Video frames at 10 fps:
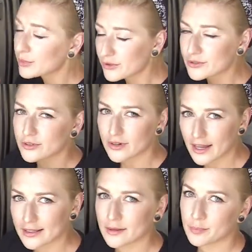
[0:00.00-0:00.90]
booster,
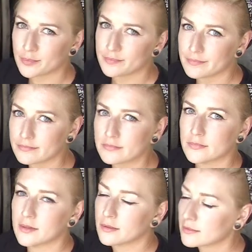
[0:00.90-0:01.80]
and
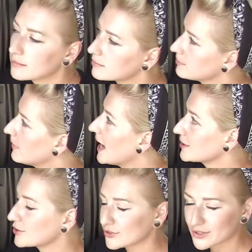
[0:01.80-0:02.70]
the
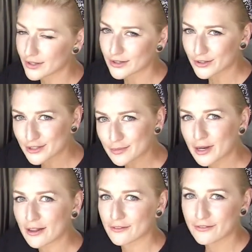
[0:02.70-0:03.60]
master cylinder to
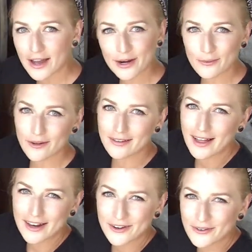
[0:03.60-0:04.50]
be on the firewall.
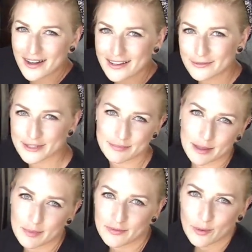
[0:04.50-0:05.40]
I don't know why, it would just
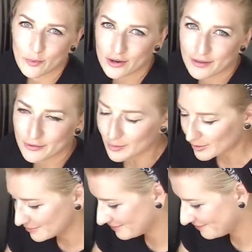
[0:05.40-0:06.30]
make me feel more comfortable.